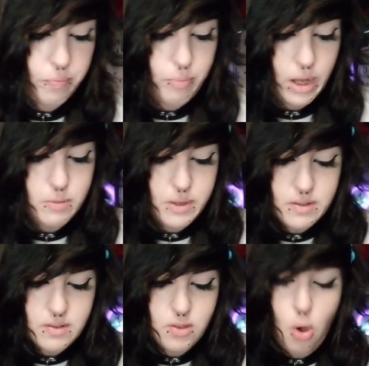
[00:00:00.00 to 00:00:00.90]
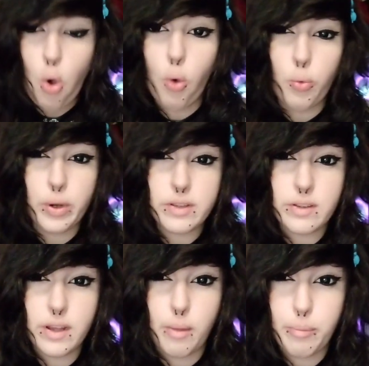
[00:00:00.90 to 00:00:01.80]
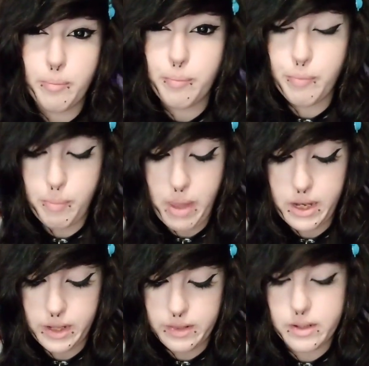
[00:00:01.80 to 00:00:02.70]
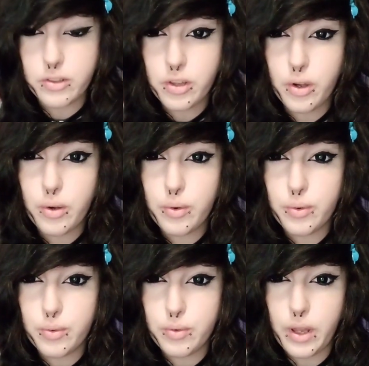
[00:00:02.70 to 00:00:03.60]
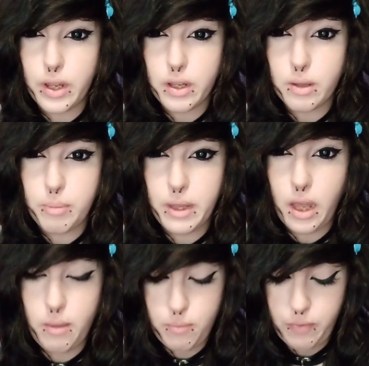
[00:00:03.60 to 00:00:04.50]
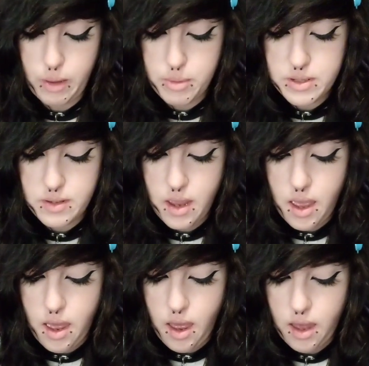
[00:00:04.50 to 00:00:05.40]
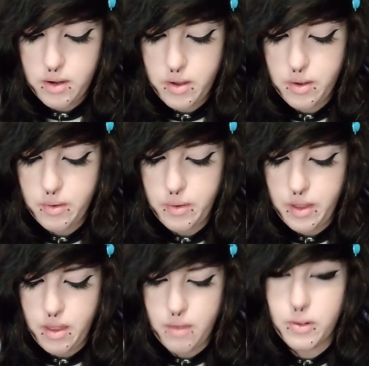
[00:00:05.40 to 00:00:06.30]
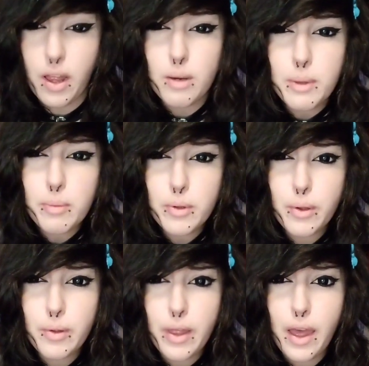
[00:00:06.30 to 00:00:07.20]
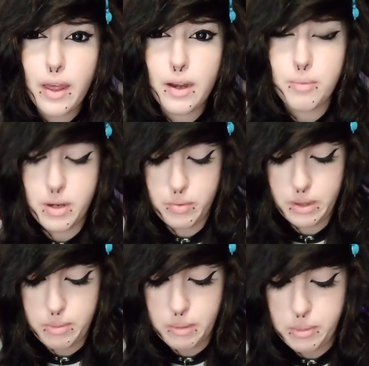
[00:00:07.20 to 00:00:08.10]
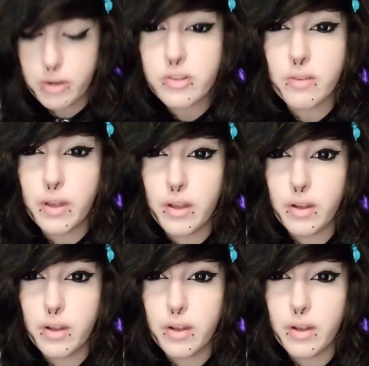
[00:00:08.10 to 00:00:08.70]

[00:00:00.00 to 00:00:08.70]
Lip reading: MySpace is the whole reason that Panic at the Disco like became famous. I don't know if a lot of people know that. I'm not a really big Pierce the